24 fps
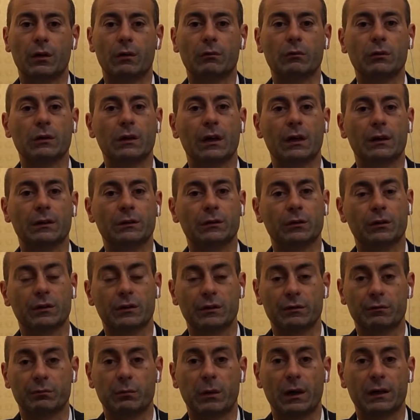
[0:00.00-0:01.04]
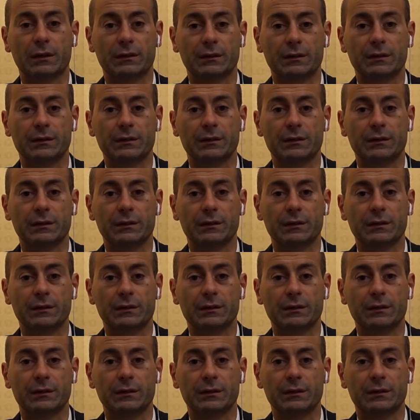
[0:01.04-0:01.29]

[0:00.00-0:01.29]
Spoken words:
I would like to give back this